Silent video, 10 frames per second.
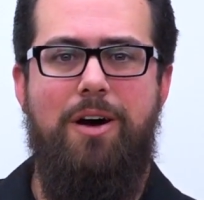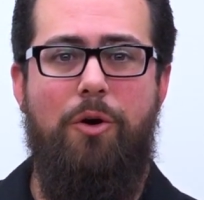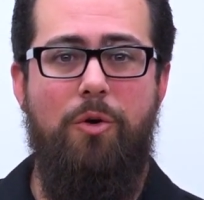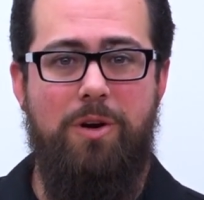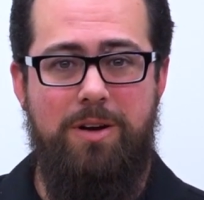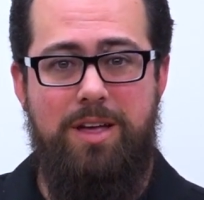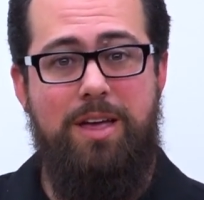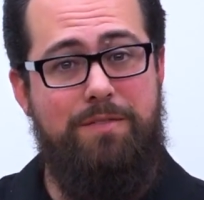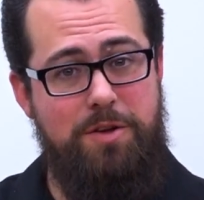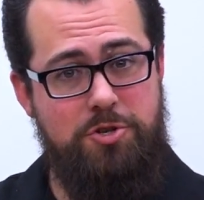or
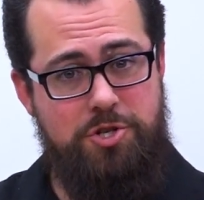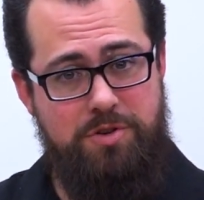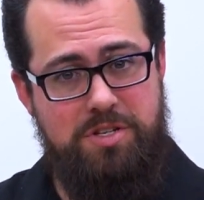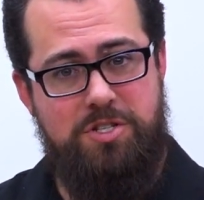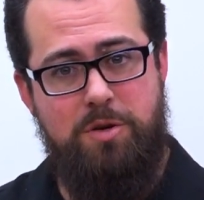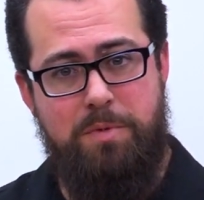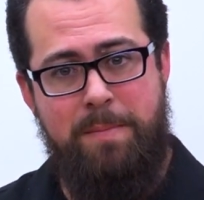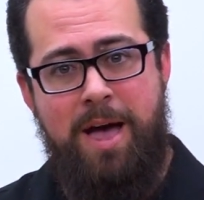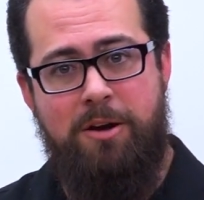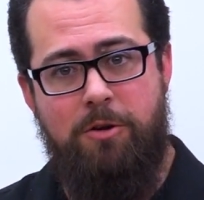if you're shooting super
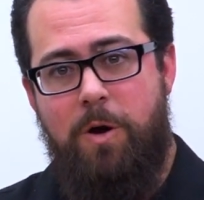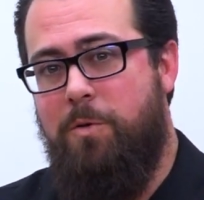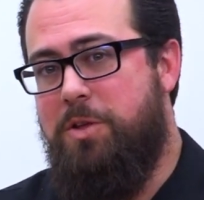macro,